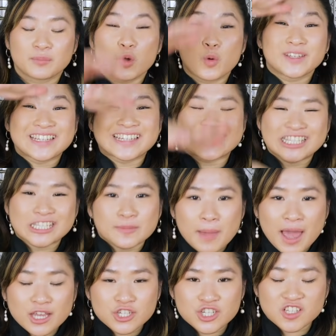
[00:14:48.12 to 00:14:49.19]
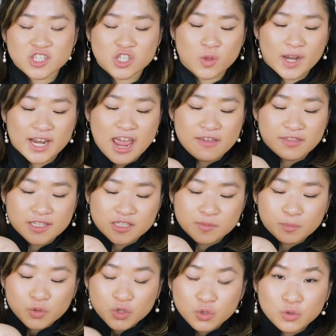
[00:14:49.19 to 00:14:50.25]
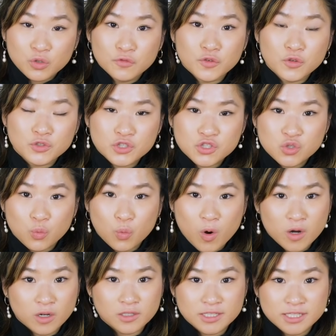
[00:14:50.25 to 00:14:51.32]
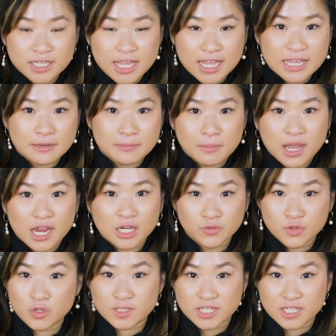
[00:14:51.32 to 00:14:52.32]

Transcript: I'm going to smash it so that I have these beautiful swirls in my Rou